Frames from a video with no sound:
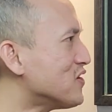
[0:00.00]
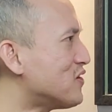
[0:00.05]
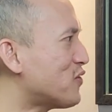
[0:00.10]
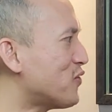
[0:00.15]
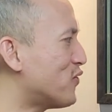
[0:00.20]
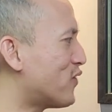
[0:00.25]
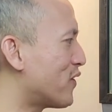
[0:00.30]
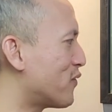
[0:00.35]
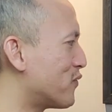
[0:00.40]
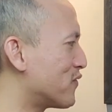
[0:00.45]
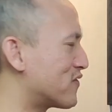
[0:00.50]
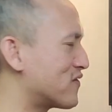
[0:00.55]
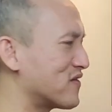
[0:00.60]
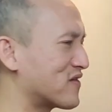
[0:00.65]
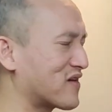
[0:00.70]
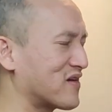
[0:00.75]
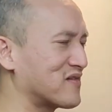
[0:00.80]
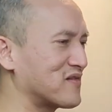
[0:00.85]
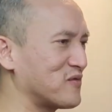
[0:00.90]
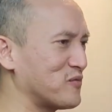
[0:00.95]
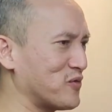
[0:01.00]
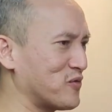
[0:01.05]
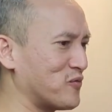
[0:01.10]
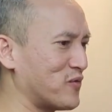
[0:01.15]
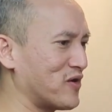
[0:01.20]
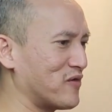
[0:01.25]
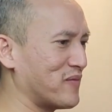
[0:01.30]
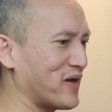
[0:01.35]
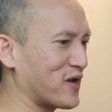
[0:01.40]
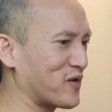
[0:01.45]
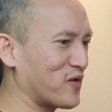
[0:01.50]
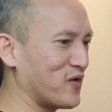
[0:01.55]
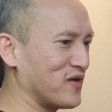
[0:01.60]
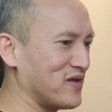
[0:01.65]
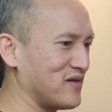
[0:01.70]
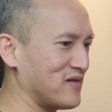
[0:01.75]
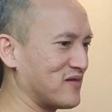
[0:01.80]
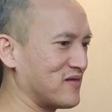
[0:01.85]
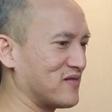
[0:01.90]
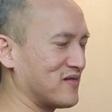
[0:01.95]
I was discussing with one of my
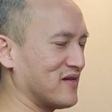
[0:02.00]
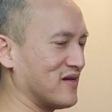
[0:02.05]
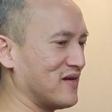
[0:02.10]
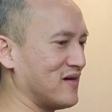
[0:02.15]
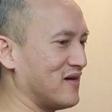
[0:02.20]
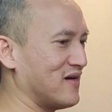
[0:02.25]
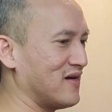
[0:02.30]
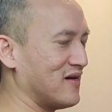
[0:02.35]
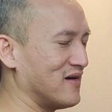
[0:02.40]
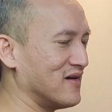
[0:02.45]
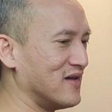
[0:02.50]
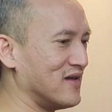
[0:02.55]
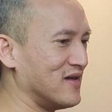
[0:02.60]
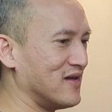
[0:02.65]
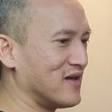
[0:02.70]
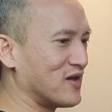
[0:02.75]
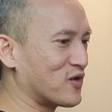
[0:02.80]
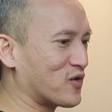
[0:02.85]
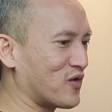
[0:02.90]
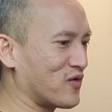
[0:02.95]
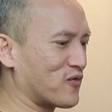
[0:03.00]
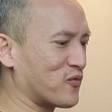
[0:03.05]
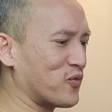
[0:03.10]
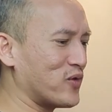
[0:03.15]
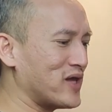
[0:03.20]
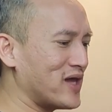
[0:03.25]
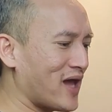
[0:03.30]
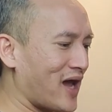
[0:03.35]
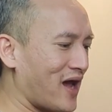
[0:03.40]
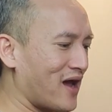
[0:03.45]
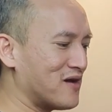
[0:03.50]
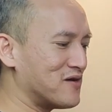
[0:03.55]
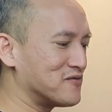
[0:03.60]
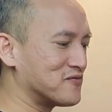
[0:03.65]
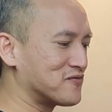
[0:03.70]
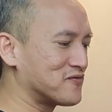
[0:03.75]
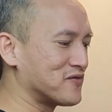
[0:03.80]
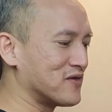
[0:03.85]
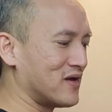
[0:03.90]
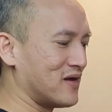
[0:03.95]
colleagues, because we
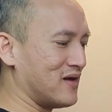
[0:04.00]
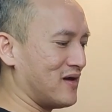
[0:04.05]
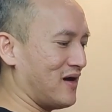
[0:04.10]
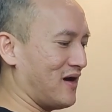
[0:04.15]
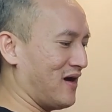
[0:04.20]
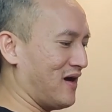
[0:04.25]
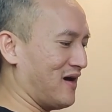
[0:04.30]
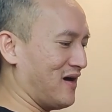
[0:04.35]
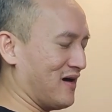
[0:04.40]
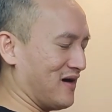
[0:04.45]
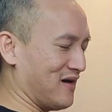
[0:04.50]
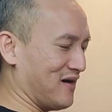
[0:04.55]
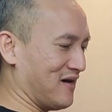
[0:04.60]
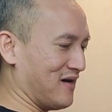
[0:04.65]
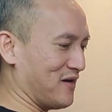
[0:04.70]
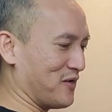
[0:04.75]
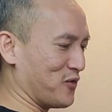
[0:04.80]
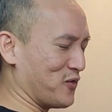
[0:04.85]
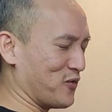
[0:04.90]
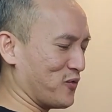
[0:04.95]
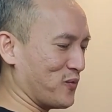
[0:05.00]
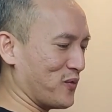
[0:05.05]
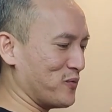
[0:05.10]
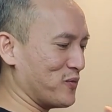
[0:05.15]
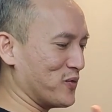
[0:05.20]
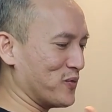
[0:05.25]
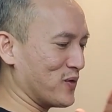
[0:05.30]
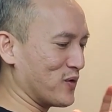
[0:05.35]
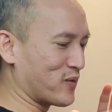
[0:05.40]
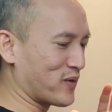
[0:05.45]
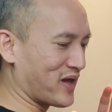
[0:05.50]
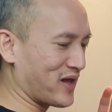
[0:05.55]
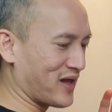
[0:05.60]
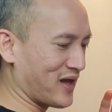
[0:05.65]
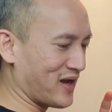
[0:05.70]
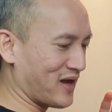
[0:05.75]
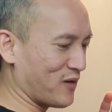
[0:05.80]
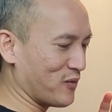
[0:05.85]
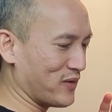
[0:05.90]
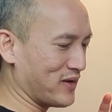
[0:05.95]
have when we were looking
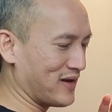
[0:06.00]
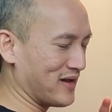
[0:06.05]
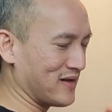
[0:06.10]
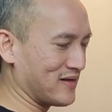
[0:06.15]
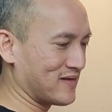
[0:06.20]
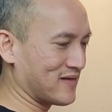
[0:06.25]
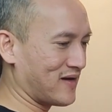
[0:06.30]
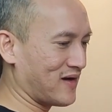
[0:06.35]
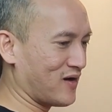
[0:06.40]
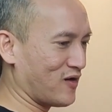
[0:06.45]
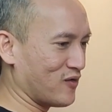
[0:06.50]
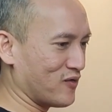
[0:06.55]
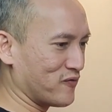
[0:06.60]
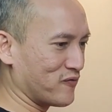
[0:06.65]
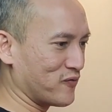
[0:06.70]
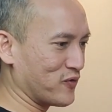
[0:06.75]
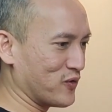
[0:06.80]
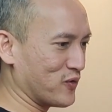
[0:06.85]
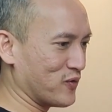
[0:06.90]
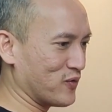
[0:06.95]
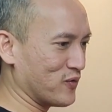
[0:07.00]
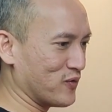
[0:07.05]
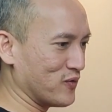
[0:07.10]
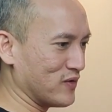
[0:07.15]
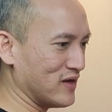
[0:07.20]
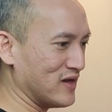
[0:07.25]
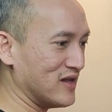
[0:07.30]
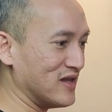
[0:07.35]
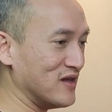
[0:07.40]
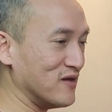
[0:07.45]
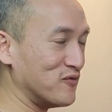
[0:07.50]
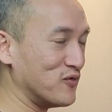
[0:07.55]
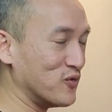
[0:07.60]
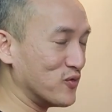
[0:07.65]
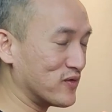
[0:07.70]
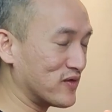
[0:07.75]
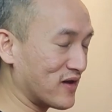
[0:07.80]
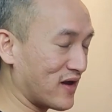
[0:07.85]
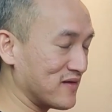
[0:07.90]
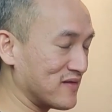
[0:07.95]
at our data of leave
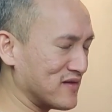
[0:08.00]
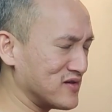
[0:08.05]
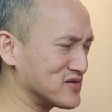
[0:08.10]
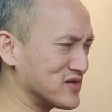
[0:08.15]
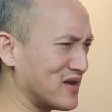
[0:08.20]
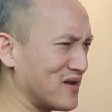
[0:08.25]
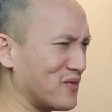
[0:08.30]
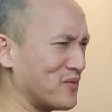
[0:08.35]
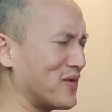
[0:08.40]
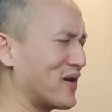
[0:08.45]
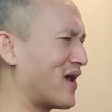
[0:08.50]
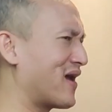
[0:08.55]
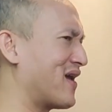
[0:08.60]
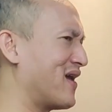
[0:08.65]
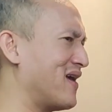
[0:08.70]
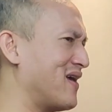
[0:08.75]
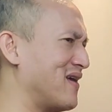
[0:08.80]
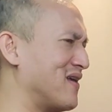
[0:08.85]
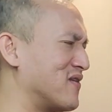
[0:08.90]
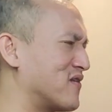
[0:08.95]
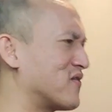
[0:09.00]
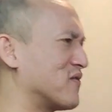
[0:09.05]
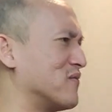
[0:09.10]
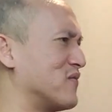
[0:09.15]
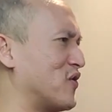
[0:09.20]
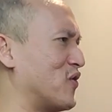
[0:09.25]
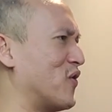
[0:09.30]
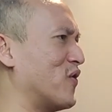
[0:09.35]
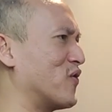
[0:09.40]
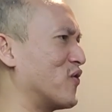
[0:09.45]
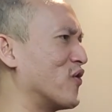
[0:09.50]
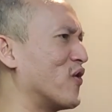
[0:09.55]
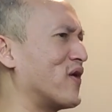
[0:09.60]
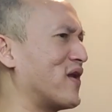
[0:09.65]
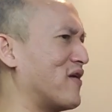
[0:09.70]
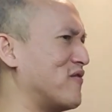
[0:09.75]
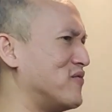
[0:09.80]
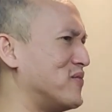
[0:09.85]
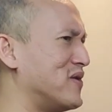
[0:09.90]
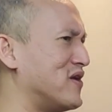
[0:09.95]
utilization, and we're like, hey, it's not
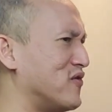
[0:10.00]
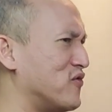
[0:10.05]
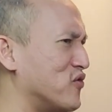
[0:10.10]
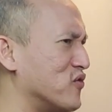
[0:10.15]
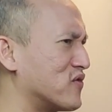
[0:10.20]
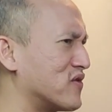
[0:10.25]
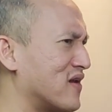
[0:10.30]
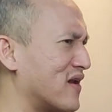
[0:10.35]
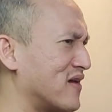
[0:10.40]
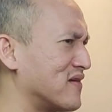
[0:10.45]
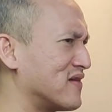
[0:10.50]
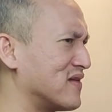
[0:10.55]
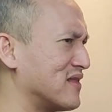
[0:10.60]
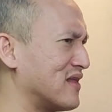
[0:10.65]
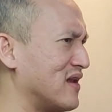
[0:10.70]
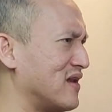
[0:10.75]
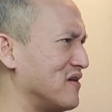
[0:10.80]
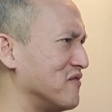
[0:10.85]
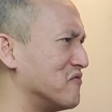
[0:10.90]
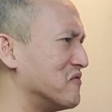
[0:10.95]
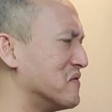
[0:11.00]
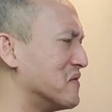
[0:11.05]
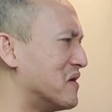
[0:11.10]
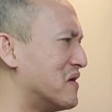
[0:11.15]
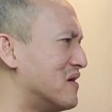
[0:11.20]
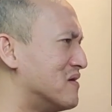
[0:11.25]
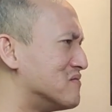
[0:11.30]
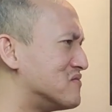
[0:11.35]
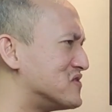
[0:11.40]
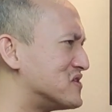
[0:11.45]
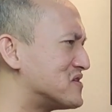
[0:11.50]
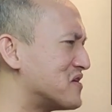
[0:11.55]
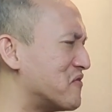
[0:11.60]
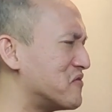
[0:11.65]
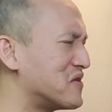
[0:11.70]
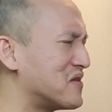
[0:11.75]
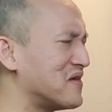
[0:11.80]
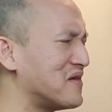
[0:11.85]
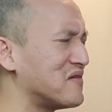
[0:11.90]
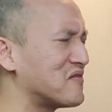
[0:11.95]
everybody's utilizing their leave.
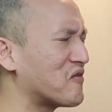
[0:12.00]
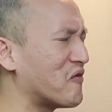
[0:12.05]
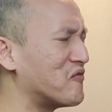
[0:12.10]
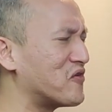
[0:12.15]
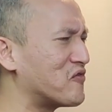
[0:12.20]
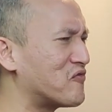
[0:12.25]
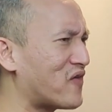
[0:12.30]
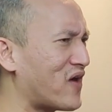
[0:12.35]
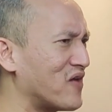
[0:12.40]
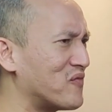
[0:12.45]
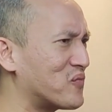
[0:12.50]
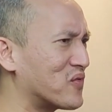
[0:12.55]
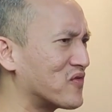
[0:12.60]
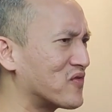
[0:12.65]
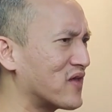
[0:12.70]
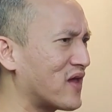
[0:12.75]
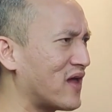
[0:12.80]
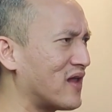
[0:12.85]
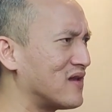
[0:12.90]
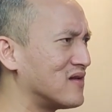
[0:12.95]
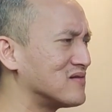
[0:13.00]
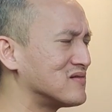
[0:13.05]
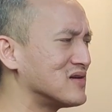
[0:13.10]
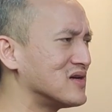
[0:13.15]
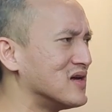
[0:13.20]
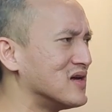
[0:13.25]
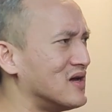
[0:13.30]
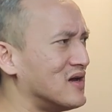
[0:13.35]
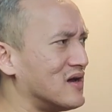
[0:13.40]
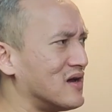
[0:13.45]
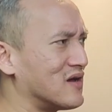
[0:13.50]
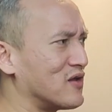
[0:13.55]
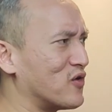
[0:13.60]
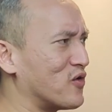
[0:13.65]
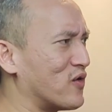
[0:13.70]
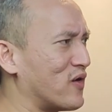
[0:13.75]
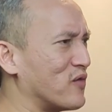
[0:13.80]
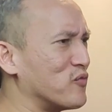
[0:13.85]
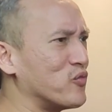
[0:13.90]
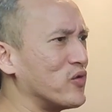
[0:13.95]
70-75%,
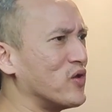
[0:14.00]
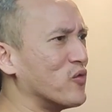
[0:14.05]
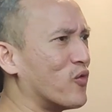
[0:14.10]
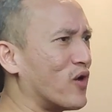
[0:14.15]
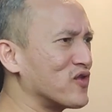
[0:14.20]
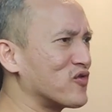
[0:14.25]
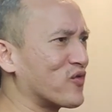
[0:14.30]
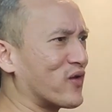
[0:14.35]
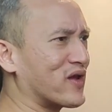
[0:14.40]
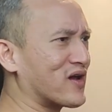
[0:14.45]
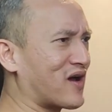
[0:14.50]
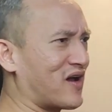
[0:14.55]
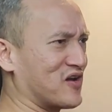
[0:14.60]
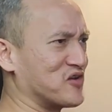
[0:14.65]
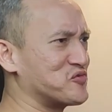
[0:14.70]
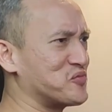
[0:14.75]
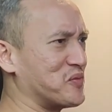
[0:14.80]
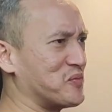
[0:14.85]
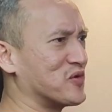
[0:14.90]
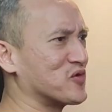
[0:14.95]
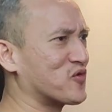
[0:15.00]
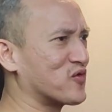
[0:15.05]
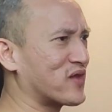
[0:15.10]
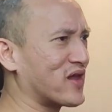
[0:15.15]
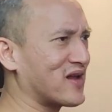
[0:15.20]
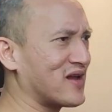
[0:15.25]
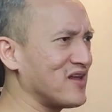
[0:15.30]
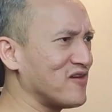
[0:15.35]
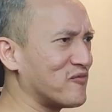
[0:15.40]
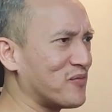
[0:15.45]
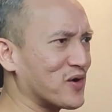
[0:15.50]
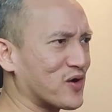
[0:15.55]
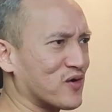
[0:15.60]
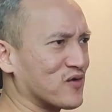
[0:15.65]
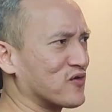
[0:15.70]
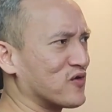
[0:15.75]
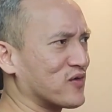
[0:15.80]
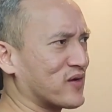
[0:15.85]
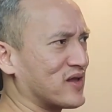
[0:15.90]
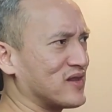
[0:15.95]
and we want to encourage people to take leave,
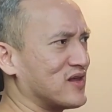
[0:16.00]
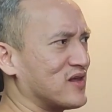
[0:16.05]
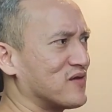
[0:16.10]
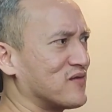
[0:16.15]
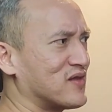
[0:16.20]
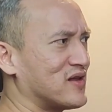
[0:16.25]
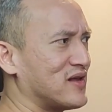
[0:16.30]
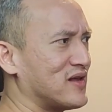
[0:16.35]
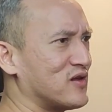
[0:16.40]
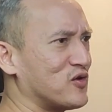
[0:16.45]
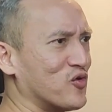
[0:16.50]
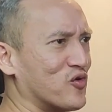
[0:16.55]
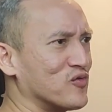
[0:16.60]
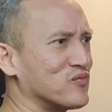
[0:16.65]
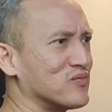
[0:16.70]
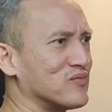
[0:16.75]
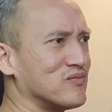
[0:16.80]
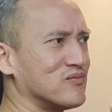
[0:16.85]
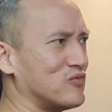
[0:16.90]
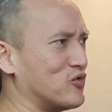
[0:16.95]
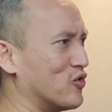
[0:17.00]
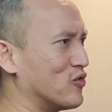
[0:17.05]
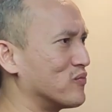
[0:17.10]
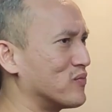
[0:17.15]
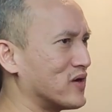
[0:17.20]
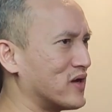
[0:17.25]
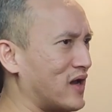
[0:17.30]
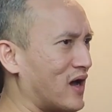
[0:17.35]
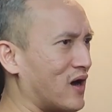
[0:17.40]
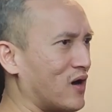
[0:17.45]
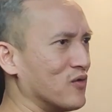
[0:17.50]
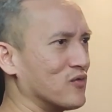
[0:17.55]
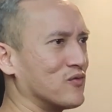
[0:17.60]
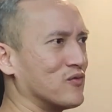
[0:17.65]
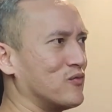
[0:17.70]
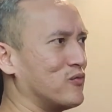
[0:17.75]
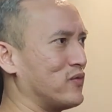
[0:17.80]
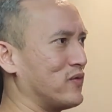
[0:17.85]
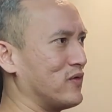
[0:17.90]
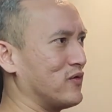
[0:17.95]
because look, at the end of the day, don't burn out.
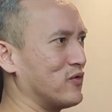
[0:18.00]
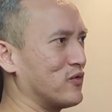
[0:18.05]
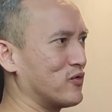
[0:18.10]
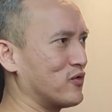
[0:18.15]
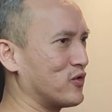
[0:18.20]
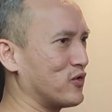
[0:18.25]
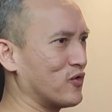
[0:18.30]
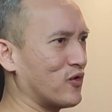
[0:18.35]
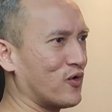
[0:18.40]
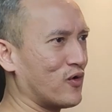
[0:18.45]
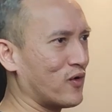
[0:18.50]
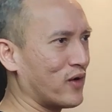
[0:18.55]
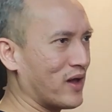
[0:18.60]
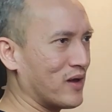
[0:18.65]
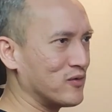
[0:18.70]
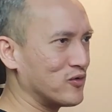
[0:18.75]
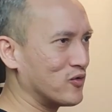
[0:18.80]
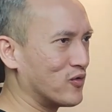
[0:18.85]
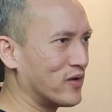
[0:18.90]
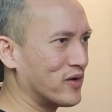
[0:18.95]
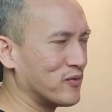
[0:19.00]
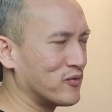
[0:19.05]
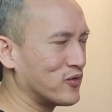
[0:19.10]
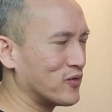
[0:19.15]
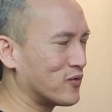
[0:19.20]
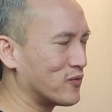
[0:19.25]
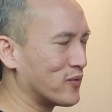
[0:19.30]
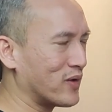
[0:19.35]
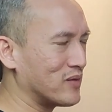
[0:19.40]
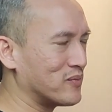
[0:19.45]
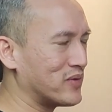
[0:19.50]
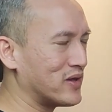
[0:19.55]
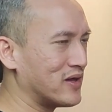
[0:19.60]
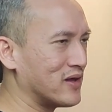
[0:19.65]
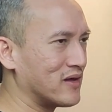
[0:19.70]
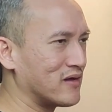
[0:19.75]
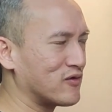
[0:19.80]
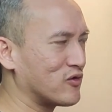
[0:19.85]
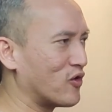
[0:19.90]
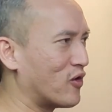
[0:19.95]
Your
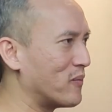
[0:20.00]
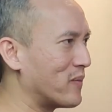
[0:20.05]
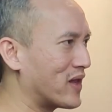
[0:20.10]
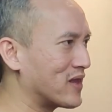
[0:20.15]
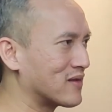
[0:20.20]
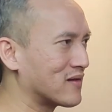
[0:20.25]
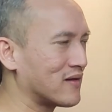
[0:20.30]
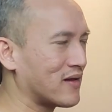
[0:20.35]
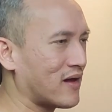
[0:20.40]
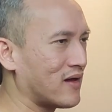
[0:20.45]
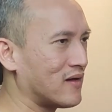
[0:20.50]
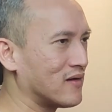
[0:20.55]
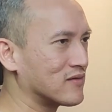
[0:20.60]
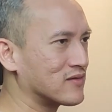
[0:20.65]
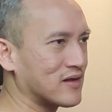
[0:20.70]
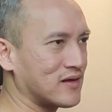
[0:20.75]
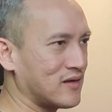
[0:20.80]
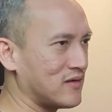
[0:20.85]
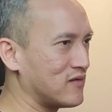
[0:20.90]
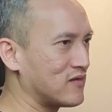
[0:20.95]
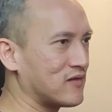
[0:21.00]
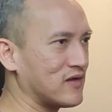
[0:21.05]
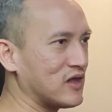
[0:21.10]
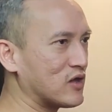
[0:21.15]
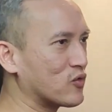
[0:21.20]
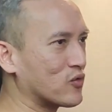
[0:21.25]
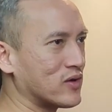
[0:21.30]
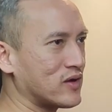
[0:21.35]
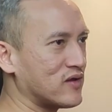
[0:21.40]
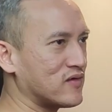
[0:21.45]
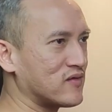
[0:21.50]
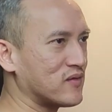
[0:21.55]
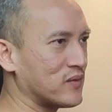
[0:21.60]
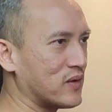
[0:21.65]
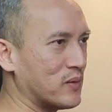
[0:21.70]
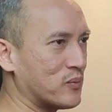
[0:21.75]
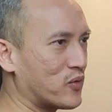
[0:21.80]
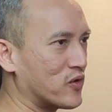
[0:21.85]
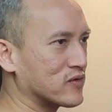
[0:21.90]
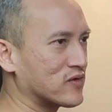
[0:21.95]
well-being, your mental health is equally
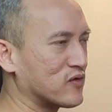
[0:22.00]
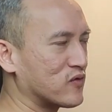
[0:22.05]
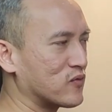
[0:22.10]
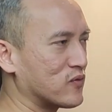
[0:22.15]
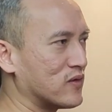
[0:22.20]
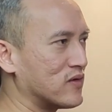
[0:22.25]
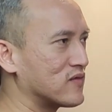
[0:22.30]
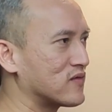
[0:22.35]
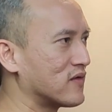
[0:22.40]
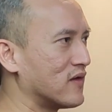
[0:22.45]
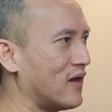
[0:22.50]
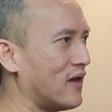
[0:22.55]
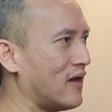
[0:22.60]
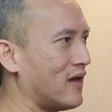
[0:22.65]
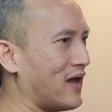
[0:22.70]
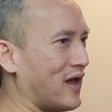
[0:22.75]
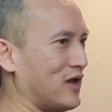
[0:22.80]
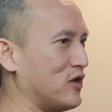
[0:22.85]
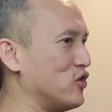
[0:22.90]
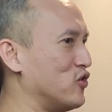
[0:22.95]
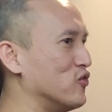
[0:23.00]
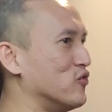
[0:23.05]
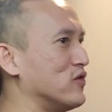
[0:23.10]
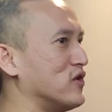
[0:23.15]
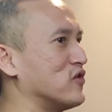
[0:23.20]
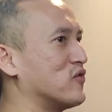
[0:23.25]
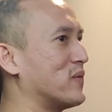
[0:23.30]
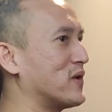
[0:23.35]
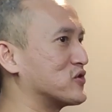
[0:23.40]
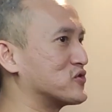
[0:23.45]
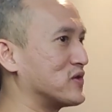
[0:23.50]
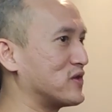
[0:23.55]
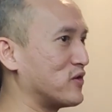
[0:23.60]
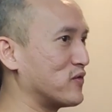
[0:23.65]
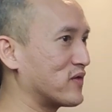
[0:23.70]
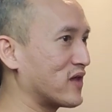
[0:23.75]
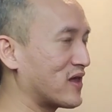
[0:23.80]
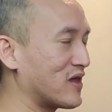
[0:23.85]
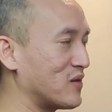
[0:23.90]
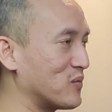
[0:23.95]
important to us, and you need to make sure that you're
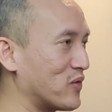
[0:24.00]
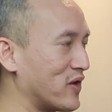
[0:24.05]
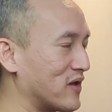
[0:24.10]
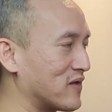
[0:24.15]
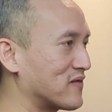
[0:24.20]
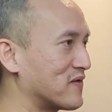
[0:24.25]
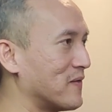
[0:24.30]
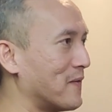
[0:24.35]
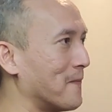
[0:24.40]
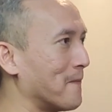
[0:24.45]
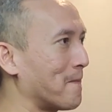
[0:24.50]
taking breaks.